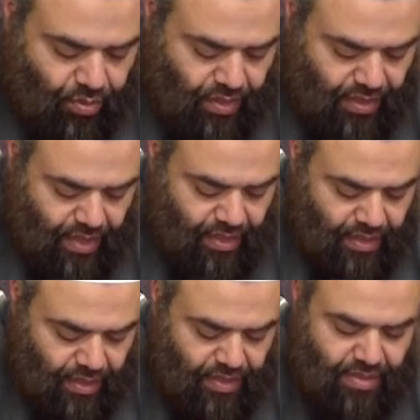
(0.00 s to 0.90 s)

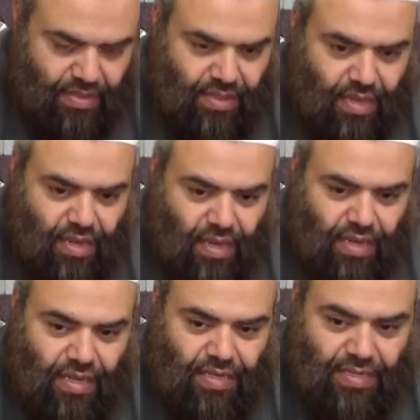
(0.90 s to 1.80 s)
walidayn is
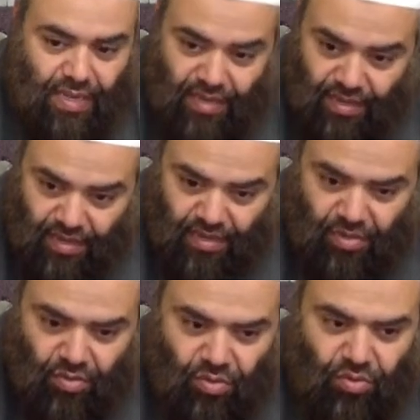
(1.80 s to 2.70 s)

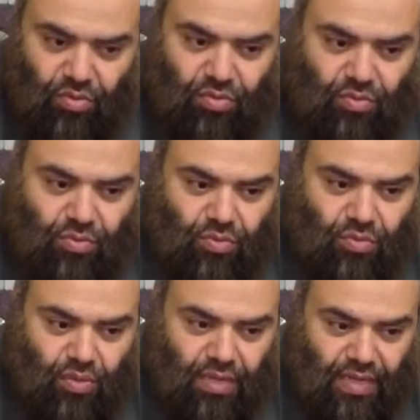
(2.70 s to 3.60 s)
al-ihsan, or
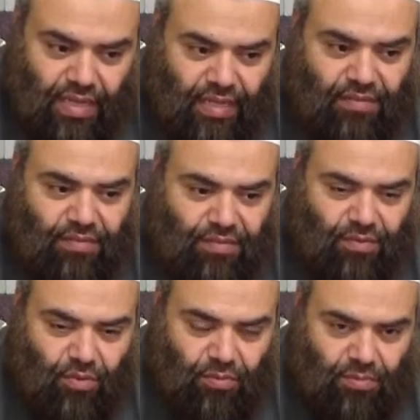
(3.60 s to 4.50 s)
to
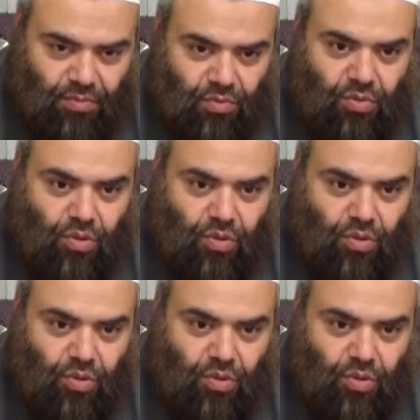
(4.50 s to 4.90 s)
give or do